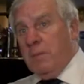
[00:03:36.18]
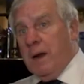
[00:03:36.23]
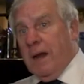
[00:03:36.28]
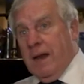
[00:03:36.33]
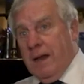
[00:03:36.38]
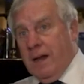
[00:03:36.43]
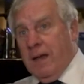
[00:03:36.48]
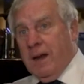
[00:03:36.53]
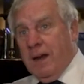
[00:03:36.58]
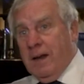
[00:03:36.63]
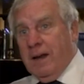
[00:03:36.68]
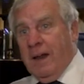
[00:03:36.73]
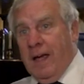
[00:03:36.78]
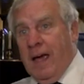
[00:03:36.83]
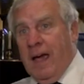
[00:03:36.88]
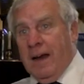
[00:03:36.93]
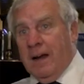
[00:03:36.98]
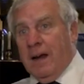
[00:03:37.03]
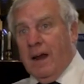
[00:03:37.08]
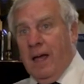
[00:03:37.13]
minute you're in the
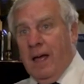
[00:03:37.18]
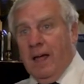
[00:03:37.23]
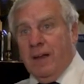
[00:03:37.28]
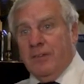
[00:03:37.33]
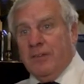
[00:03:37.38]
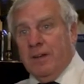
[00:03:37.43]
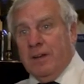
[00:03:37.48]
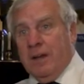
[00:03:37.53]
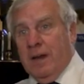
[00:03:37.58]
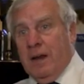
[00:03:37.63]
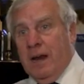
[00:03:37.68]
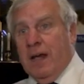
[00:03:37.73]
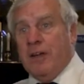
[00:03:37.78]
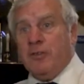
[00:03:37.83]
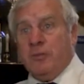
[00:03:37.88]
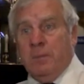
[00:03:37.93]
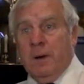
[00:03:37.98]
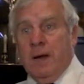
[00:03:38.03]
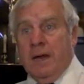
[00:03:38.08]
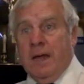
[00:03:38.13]
headlines and the
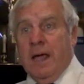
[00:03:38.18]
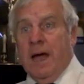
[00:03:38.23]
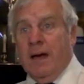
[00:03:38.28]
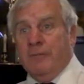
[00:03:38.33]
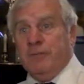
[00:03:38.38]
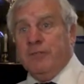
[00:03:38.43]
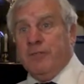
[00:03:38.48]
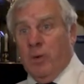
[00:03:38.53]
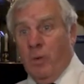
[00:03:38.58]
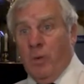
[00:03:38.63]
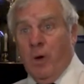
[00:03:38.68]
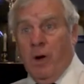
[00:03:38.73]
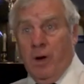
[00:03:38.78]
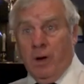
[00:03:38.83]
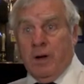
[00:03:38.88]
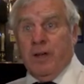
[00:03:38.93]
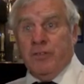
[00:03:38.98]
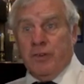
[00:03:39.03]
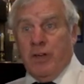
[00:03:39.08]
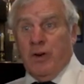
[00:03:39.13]
next minute you're having to
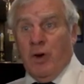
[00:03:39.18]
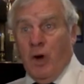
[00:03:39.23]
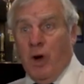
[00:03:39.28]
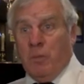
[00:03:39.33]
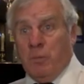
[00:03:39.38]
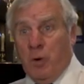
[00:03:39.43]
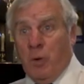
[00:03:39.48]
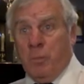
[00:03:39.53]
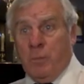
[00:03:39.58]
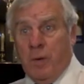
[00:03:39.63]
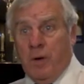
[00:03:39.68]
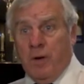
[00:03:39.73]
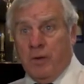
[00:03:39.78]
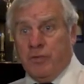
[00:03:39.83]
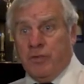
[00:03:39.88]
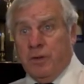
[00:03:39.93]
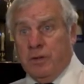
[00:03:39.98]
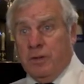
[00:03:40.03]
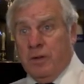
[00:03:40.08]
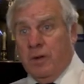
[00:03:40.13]
work as a normal
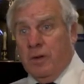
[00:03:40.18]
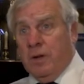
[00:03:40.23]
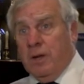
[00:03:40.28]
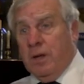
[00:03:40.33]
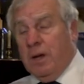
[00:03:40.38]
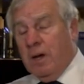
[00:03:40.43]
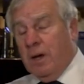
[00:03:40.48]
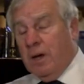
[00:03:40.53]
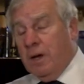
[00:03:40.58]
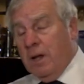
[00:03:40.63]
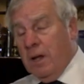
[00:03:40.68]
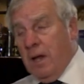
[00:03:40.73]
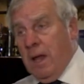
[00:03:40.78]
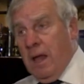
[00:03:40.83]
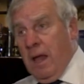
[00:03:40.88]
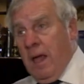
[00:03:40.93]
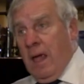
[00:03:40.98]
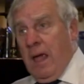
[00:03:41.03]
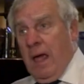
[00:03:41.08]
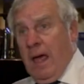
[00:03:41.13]
person do,
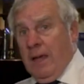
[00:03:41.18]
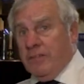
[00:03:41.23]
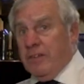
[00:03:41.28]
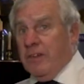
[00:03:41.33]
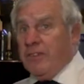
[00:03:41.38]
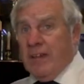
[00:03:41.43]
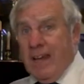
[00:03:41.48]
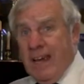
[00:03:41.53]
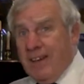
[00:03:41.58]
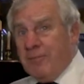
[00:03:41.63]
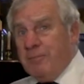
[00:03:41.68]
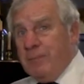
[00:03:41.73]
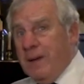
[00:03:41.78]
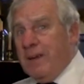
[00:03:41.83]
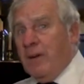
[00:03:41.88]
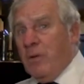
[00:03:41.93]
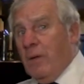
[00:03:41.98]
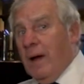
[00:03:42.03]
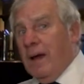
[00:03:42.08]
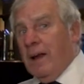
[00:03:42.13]
As I say, I've been
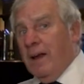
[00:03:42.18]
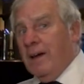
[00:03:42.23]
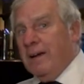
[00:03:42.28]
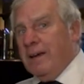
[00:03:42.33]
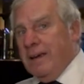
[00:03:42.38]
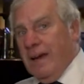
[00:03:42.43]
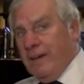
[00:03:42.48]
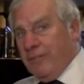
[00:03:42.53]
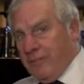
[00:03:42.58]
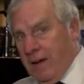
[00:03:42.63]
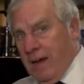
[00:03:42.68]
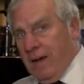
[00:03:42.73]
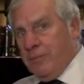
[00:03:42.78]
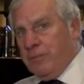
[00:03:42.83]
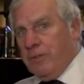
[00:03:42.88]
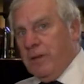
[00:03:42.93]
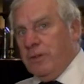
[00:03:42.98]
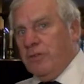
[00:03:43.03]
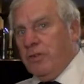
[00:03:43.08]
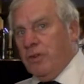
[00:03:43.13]
quite lucky. I've
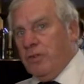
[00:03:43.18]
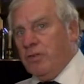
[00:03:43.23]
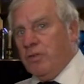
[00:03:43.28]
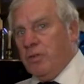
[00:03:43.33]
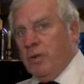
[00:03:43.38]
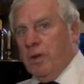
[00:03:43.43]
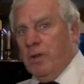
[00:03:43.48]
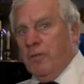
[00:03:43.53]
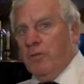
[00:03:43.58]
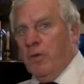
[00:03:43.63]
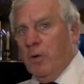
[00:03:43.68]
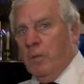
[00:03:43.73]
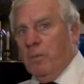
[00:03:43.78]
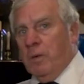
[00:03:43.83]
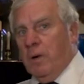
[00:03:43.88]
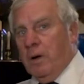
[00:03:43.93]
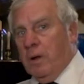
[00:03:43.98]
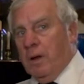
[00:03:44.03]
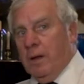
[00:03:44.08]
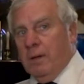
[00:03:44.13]
kept in touch with the
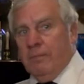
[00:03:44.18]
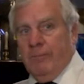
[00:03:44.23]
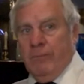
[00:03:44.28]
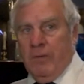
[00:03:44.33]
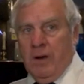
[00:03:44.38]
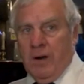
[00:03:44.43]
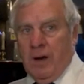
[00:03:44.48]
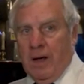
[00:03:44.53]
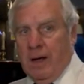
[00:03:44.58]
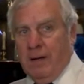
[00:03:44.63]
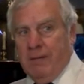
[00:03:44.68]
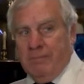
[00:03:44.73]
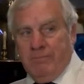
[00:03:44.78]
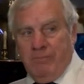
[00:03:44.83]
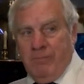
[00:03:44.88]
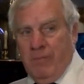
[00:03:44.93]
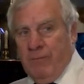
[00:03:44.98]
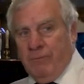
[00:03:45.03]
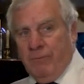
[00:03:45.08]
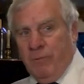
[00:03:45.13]
football.
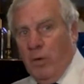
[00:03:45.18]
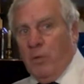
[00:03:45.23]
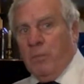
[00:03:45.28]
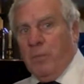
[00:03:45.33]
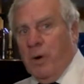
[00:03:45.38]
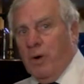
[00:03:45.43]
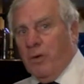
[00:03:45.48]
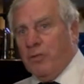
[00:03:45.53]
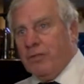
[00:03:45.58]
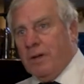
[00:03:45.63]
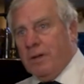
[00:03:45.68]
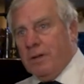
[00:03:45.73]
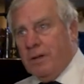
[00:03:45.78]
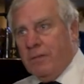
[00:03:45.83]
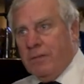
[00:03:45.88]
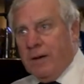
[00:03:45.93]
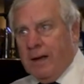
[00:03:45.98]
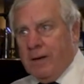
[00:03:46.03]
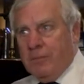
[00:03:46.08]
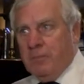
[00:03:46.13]
Football's all
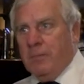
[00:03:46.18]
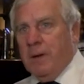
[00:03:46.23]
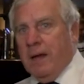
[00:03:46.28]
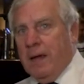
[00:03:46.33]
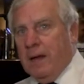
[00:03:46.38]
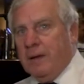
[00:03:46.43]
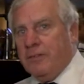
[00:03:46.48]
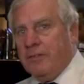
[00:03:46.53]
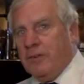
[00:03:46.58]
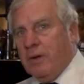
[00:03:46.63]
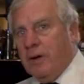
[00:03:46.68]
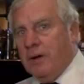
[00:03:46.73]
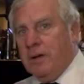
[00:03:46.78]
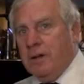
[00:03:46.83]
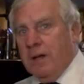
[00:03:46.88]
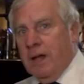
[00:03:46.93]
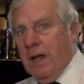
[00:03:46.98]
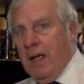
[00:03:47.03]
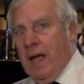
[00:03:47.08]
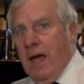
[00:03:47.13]
around me, and so
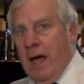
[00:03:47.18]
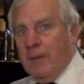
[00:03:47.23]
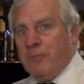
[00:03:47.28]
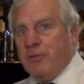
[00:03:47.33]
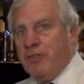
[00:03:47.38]
I'm